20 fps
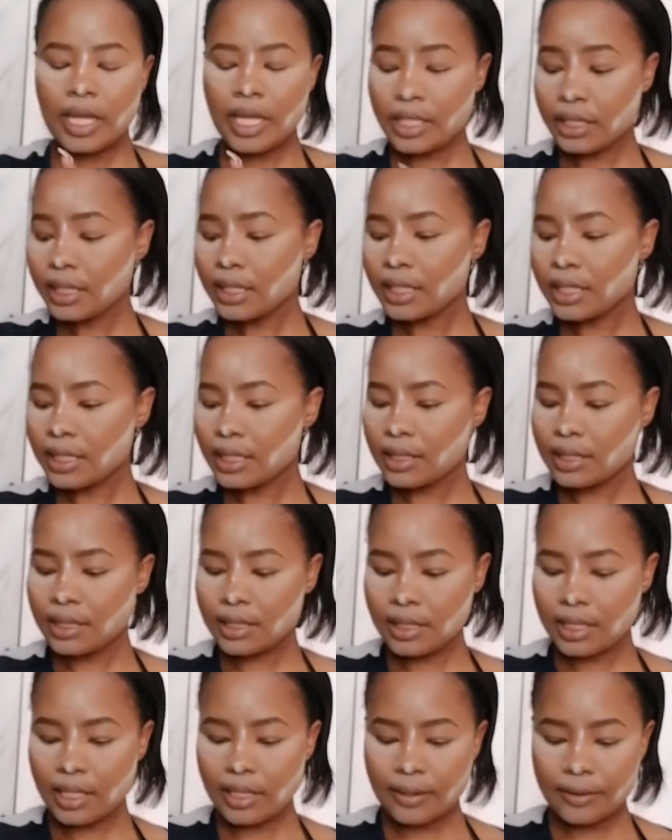
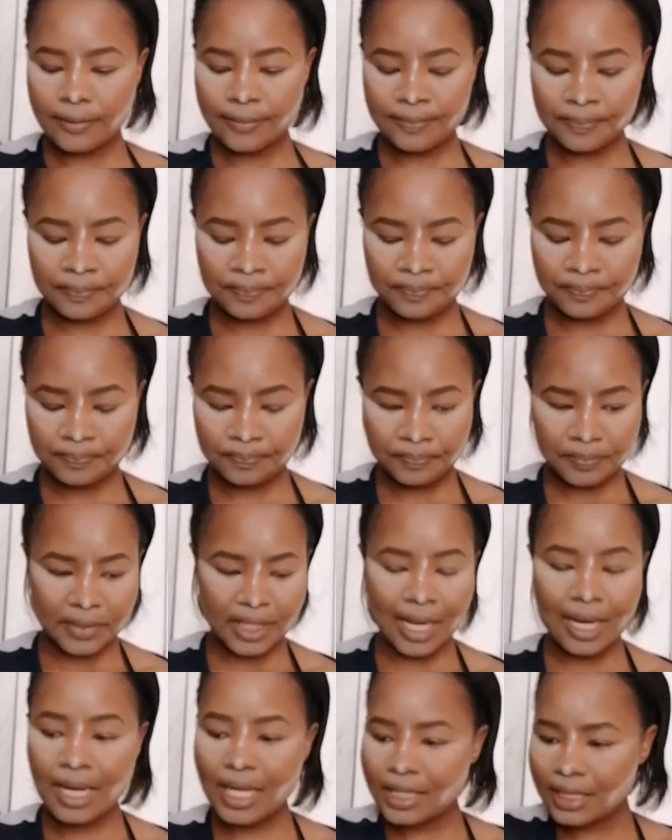Essence.
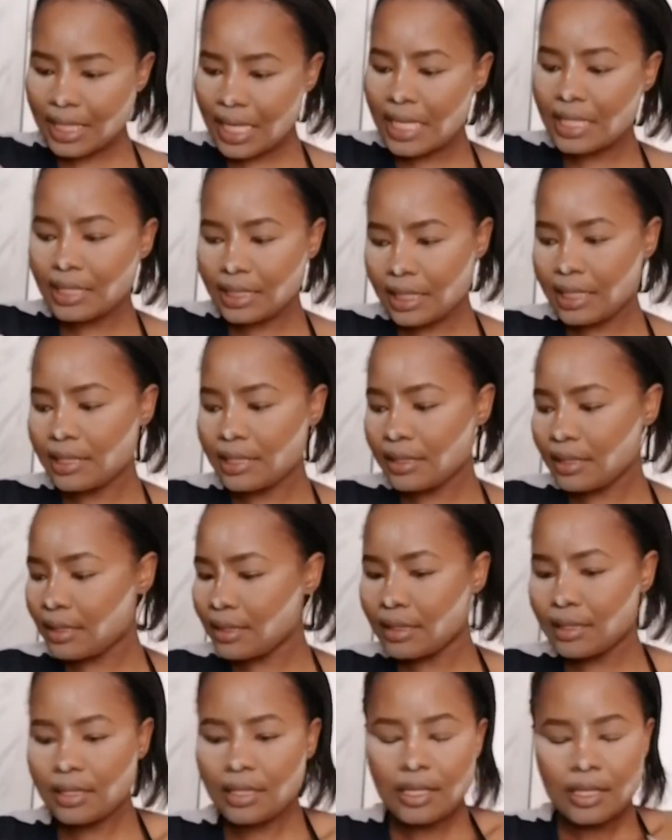Unless
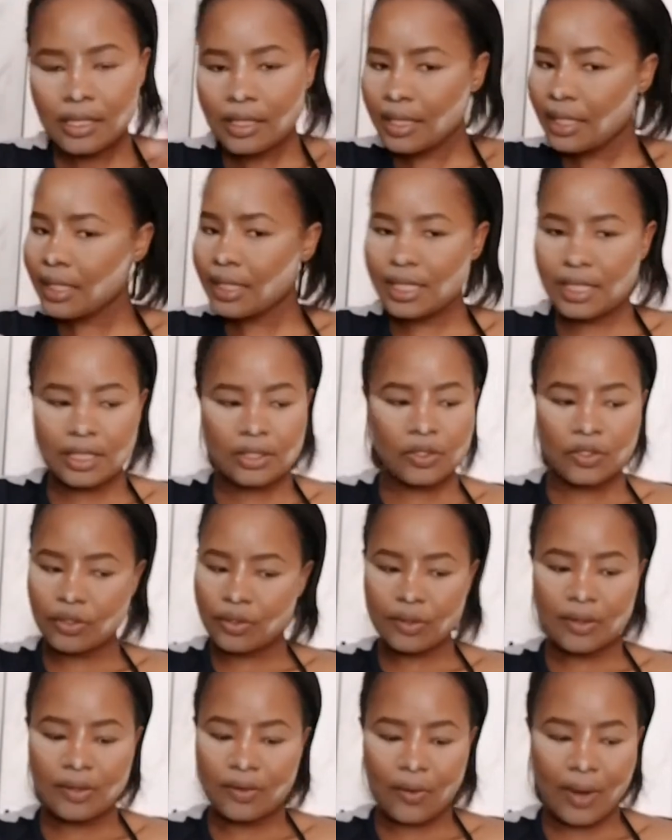Essence
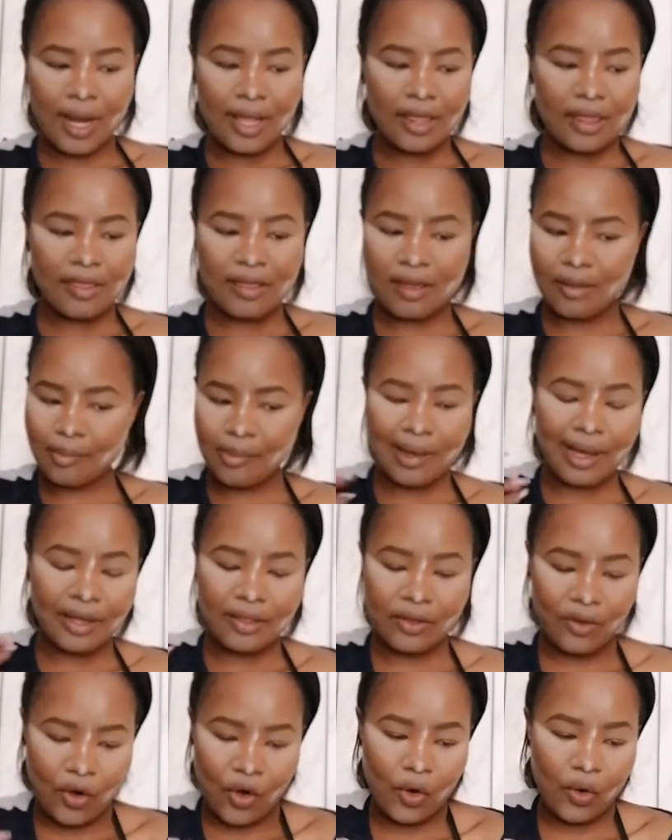do the right thing
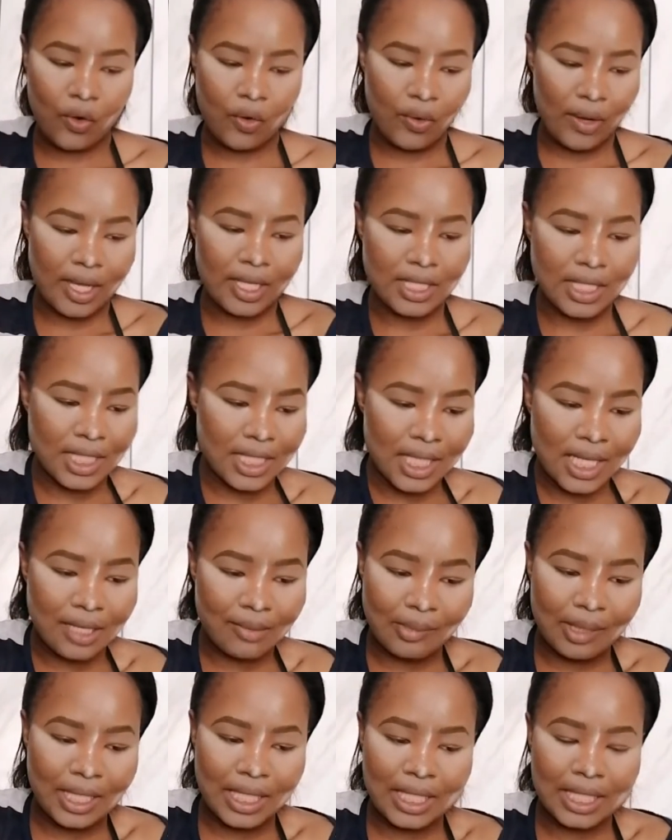by the girl and
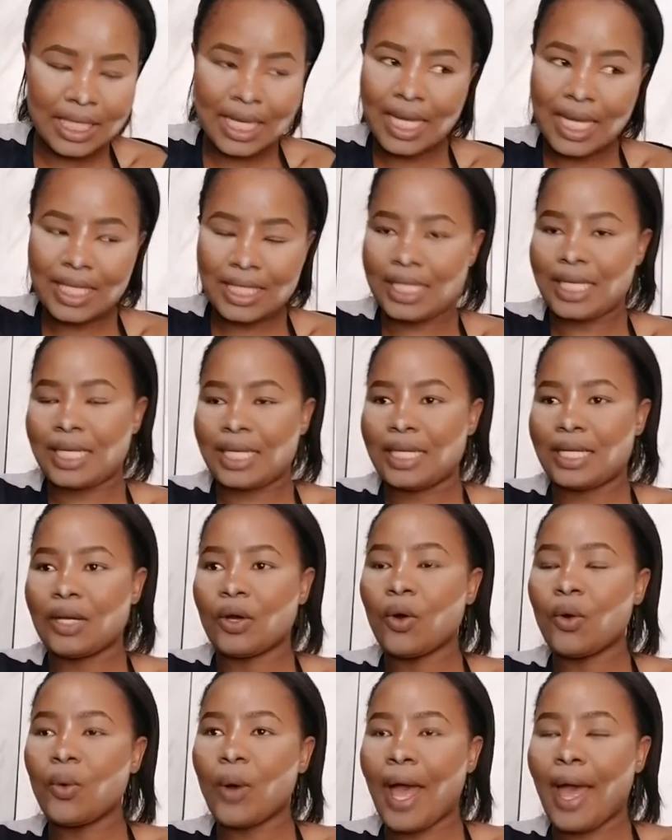send me like
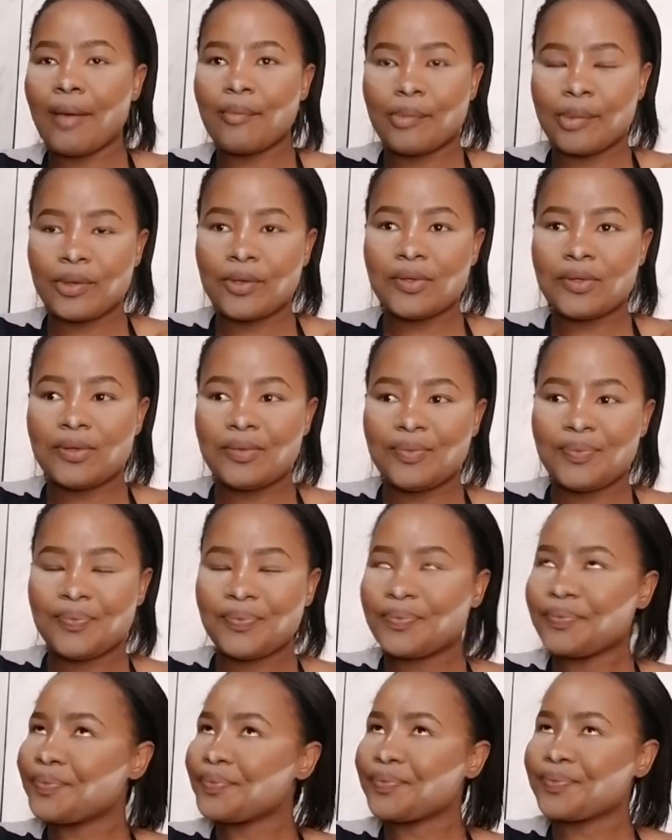a whole hamper,
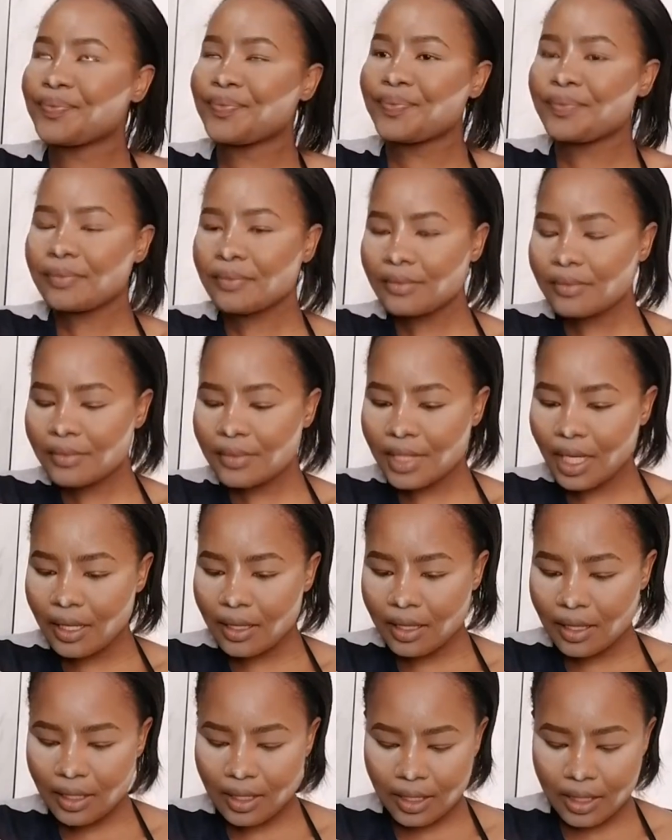
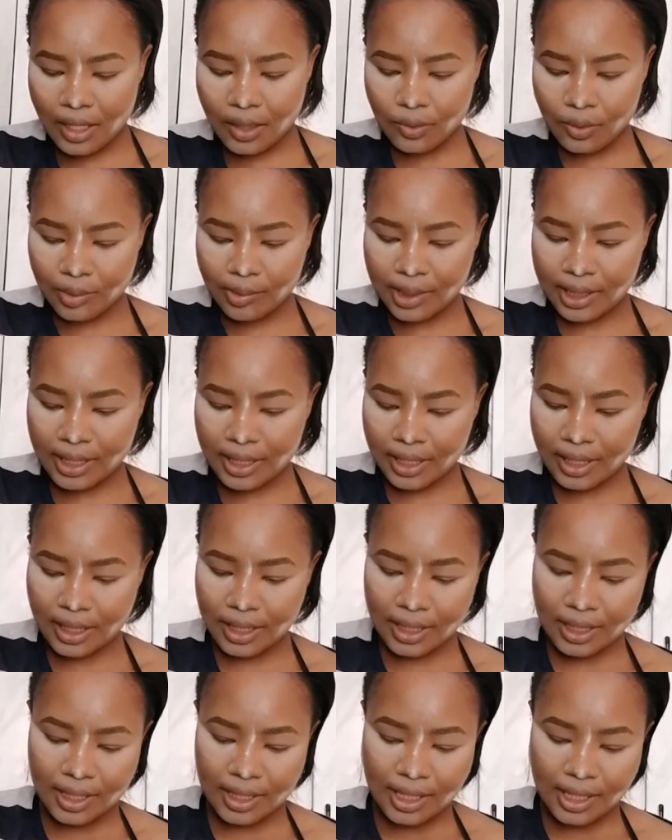that would
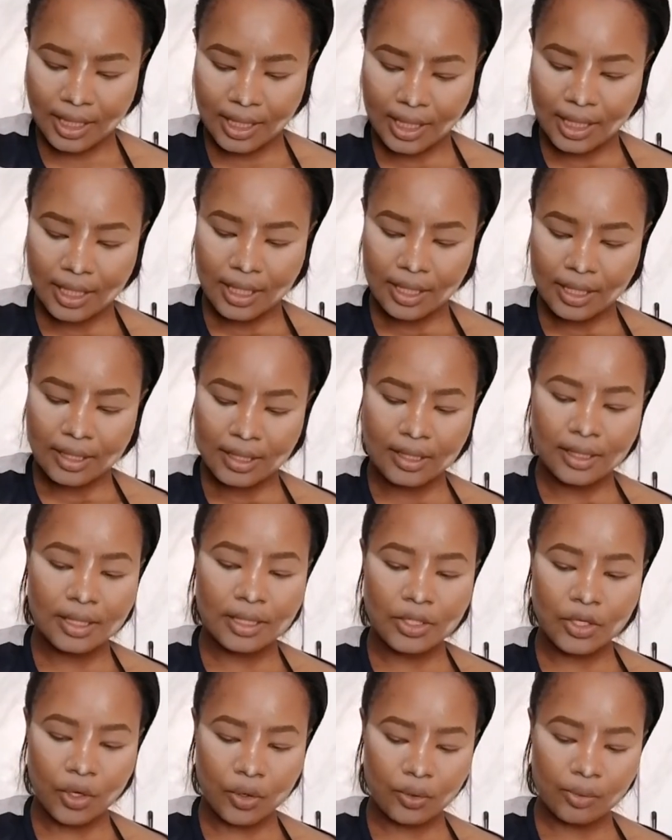be
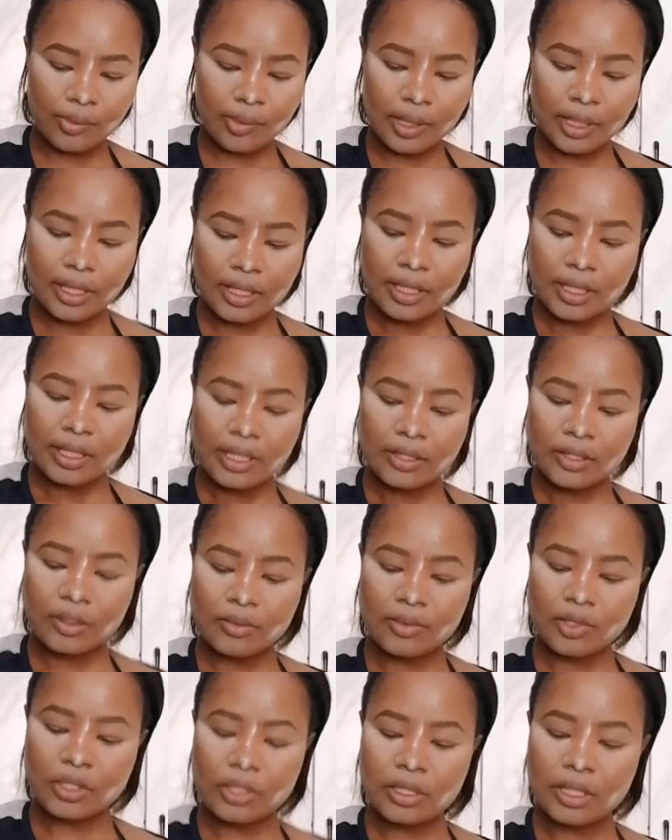dope.
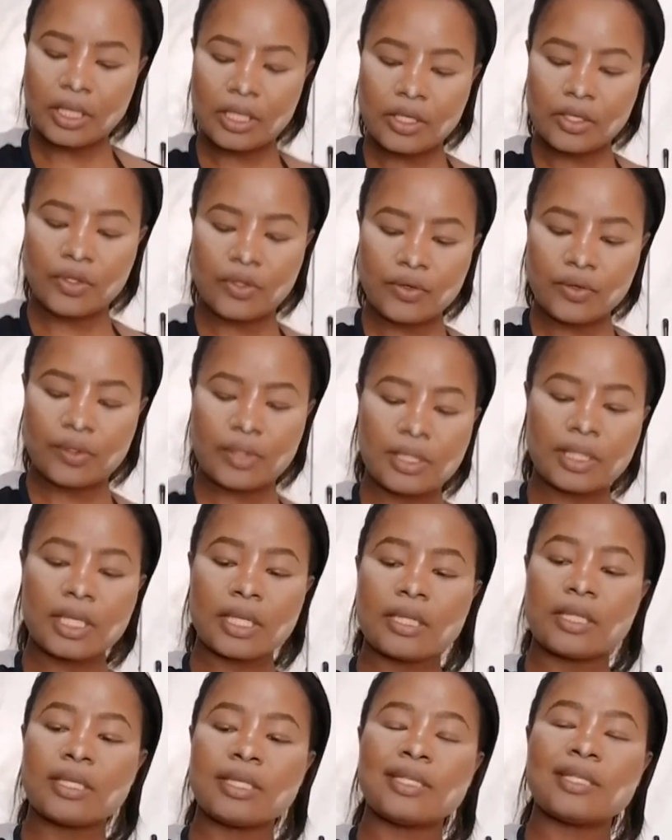So I'm just gonna use
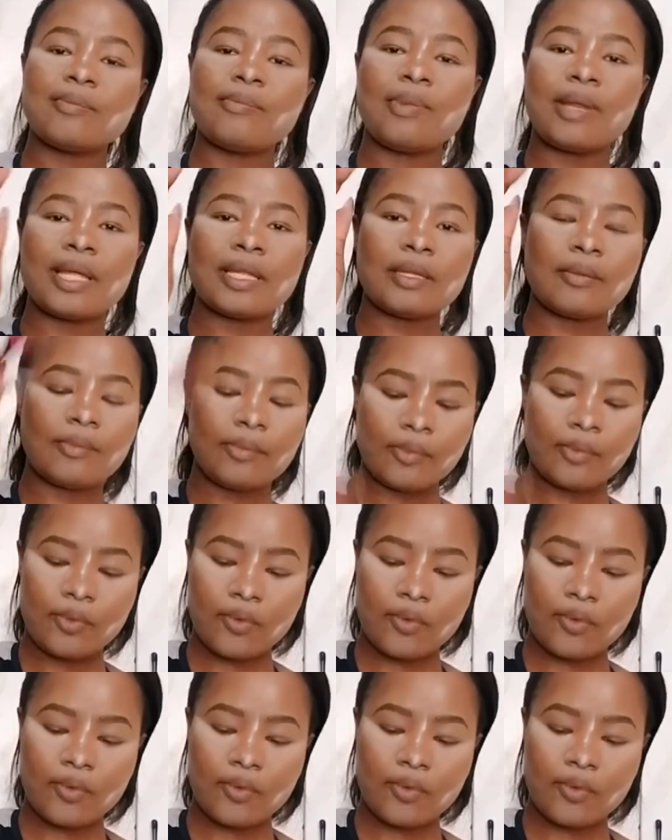this blending